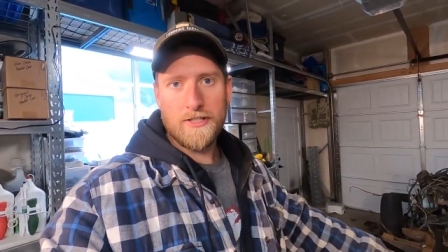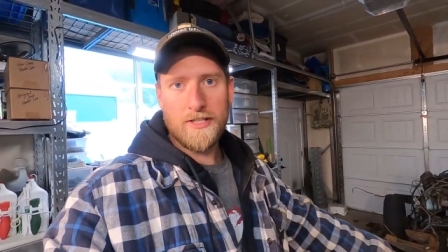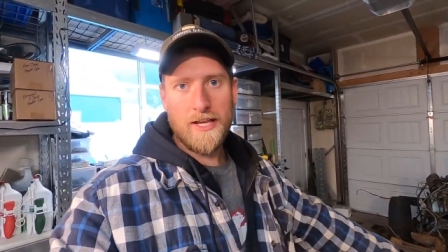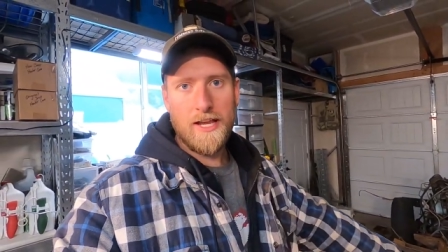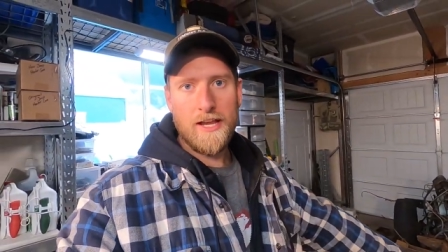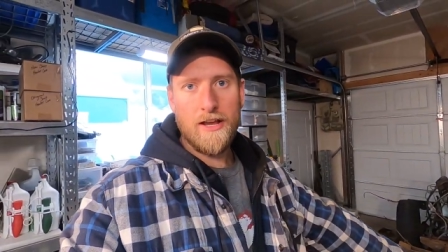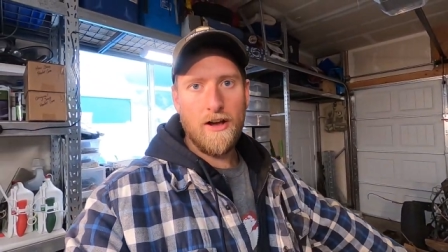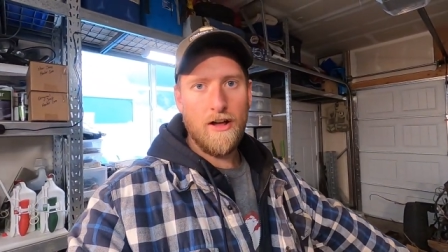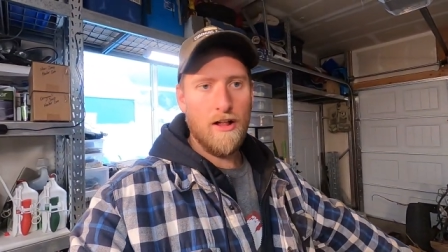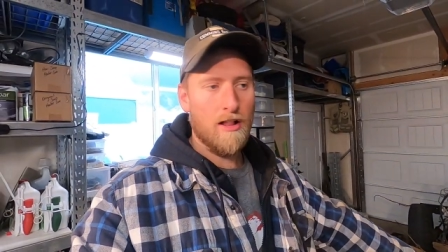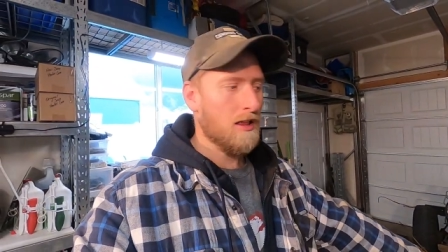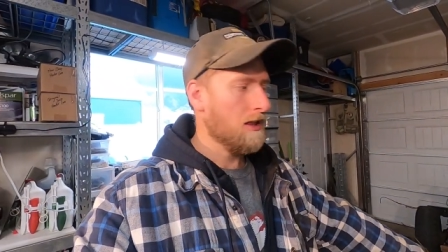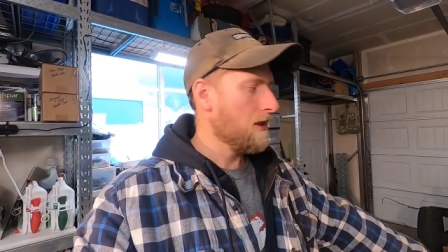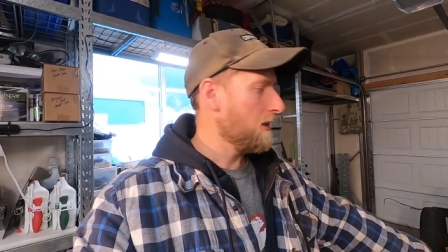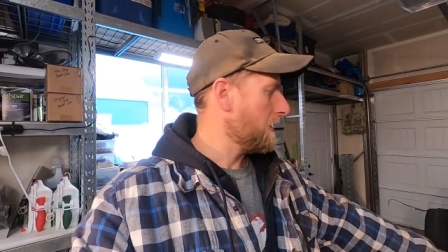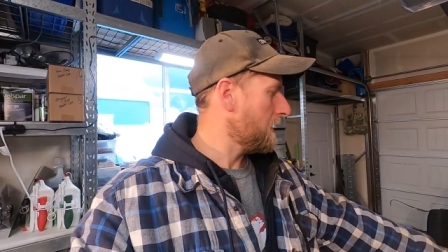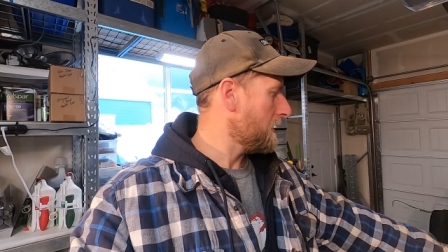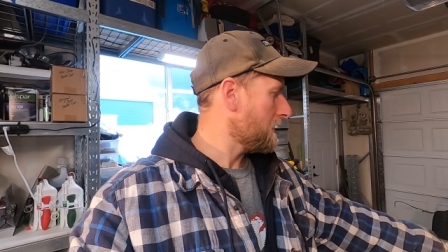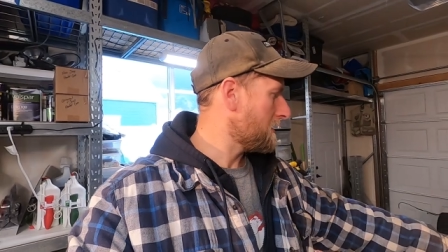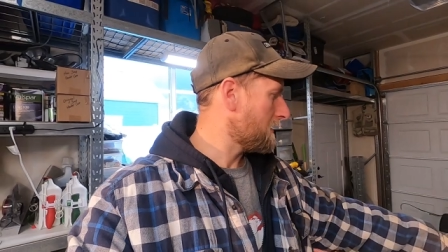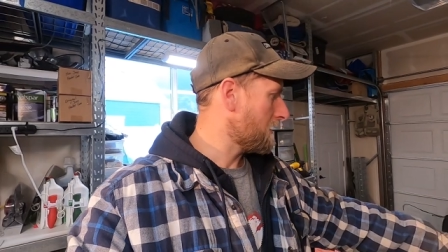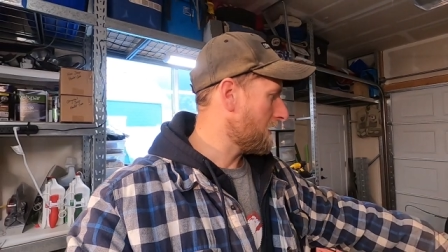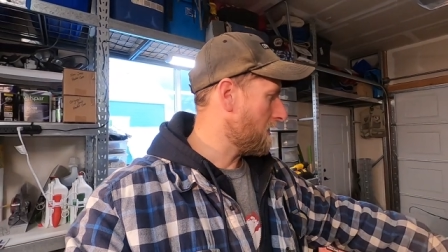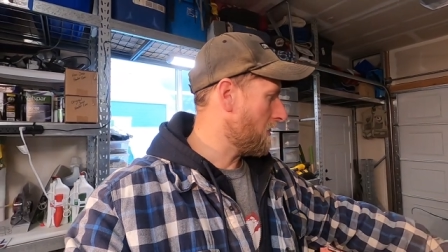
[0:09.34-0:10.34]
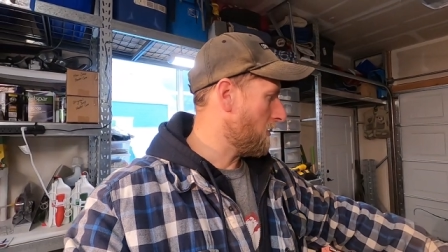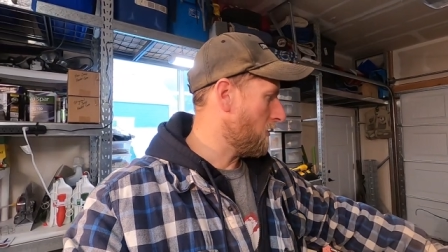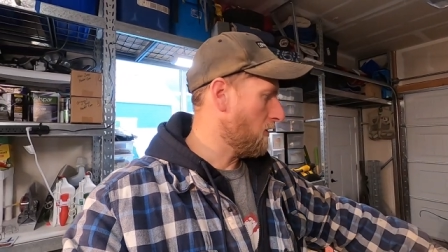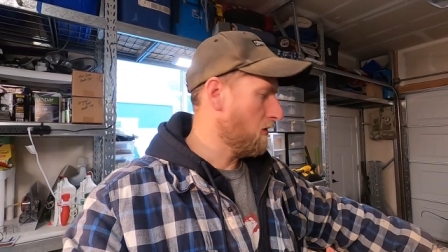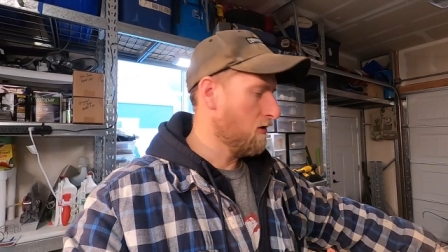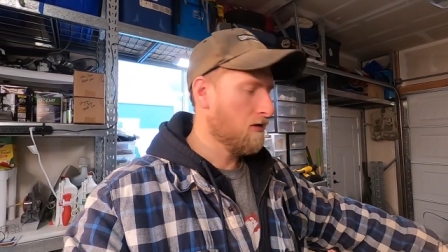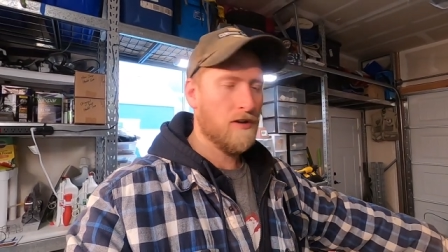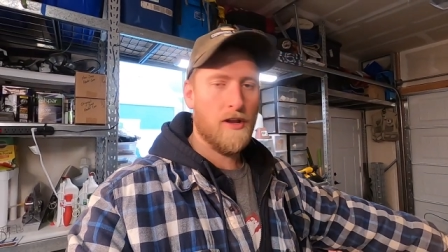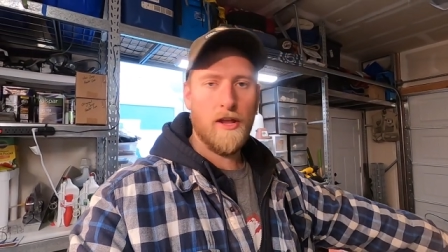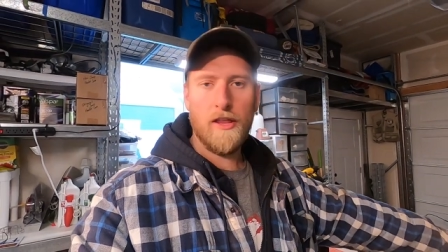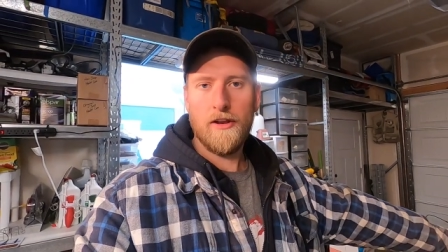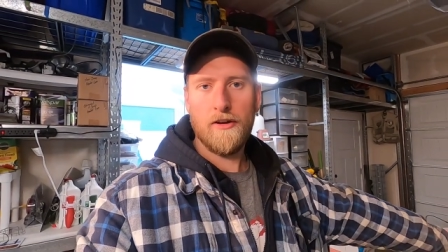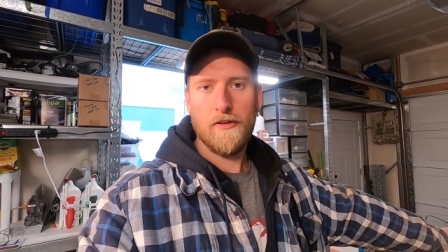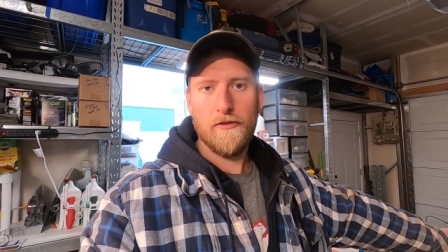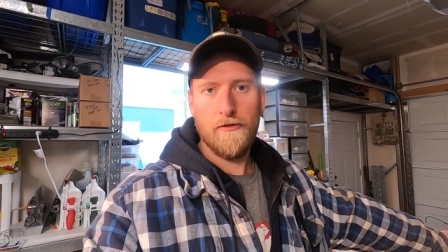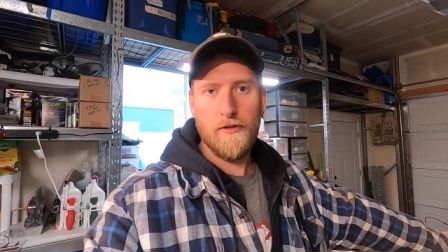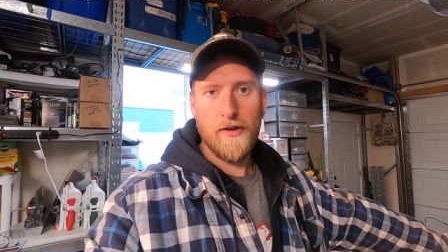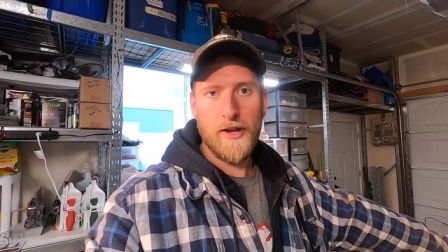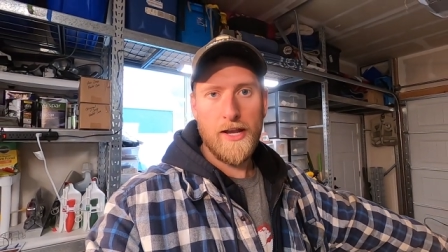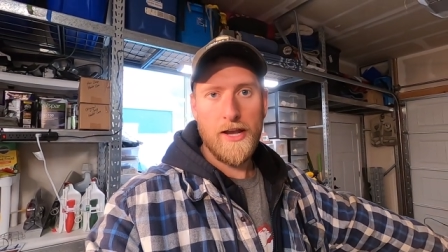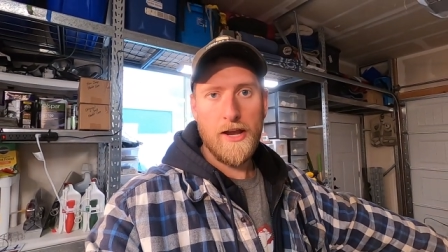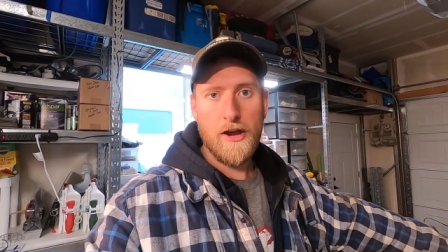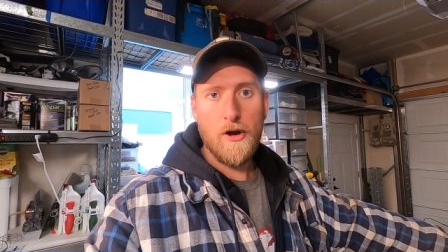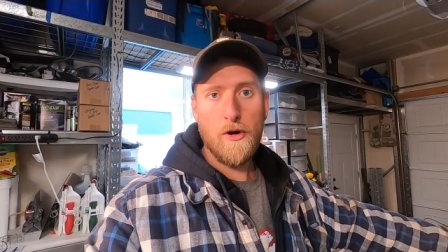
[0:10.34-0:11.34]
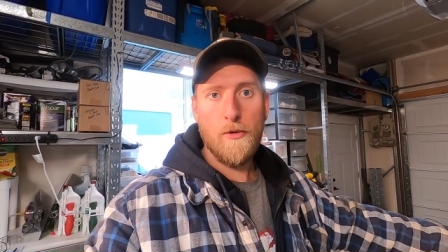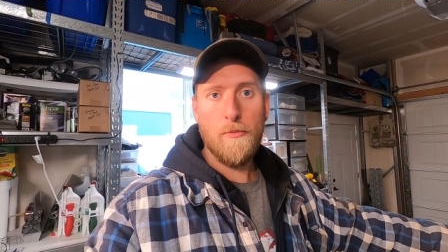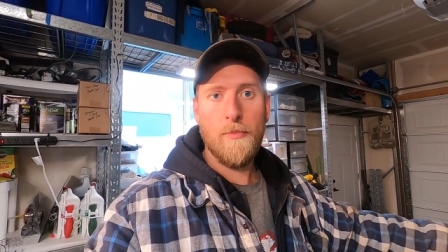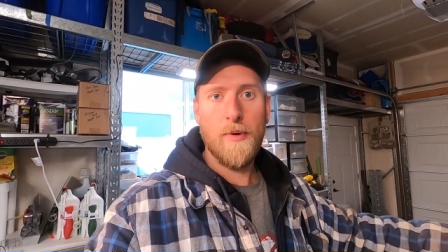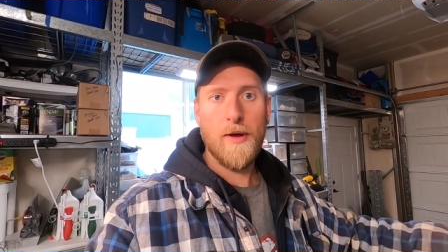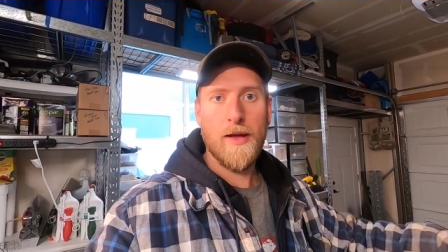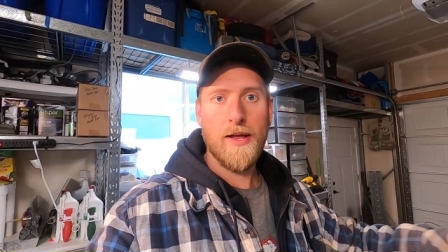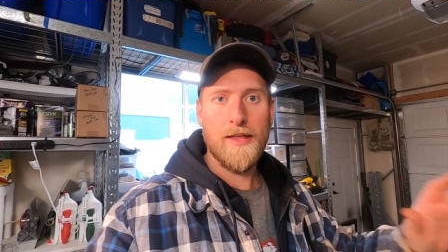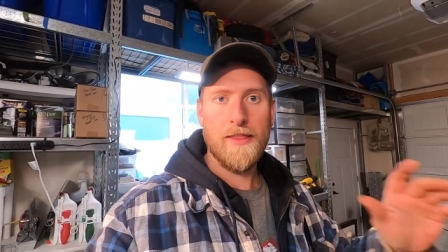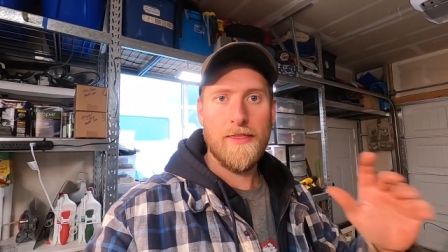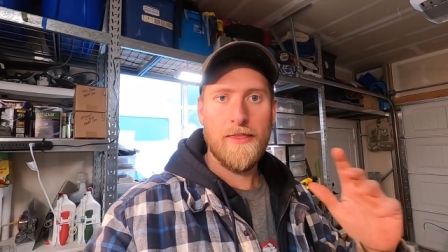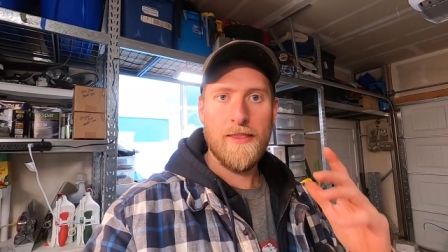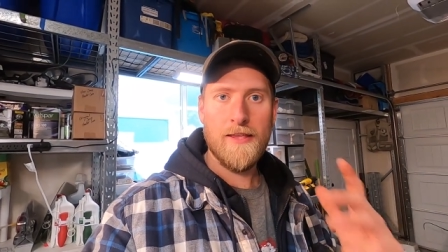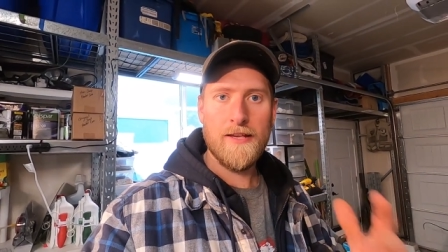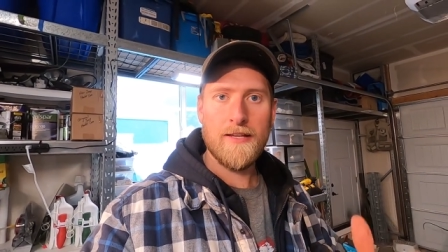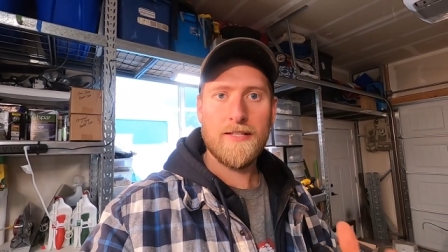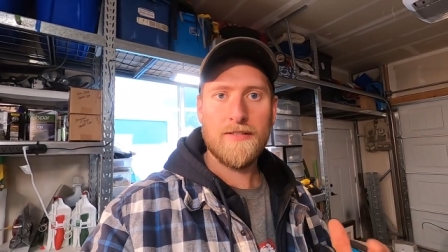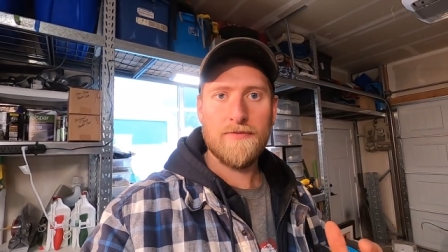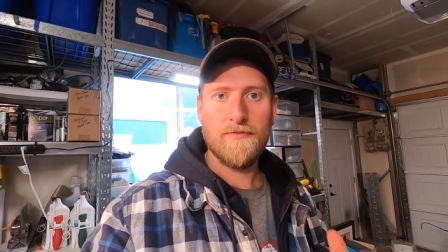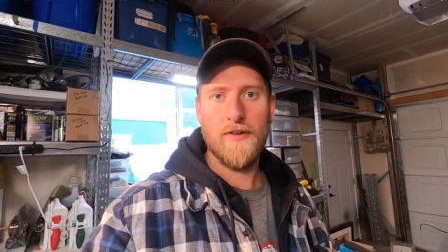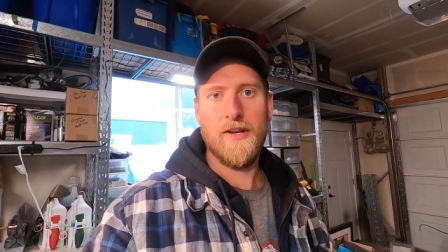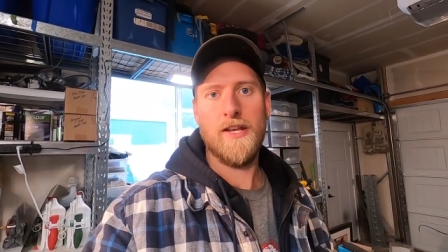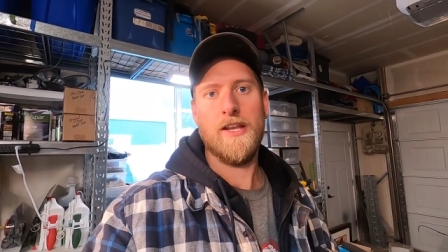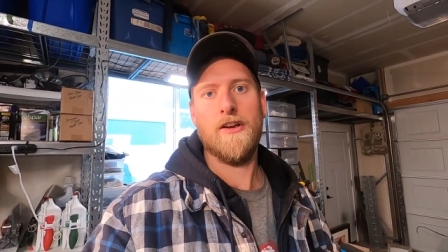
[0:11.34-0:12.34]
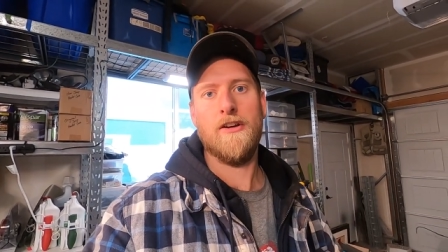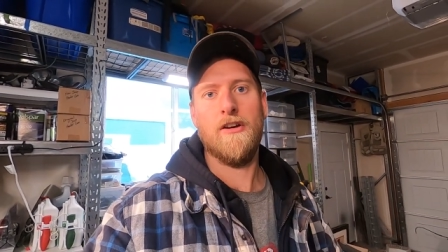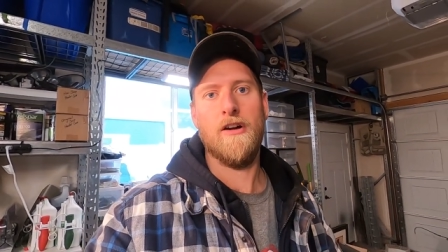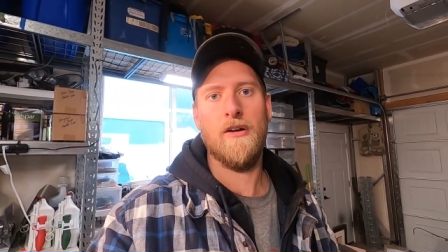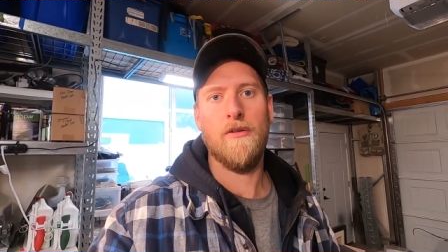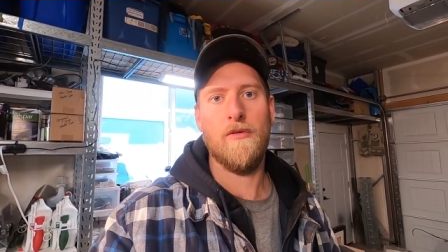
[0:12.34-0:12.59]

see all of this in a whole nother video, but in this video,